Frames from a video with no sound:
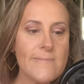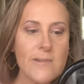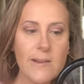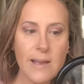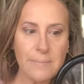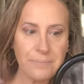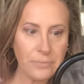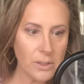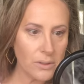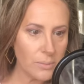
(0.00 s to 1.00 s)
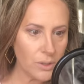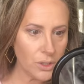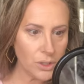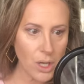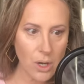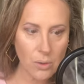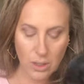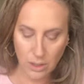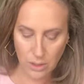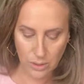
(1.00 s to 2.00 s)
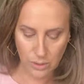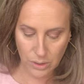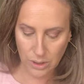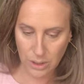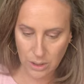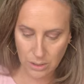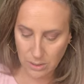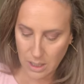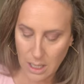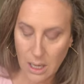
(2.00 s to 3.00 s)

Okay, because I'm so used to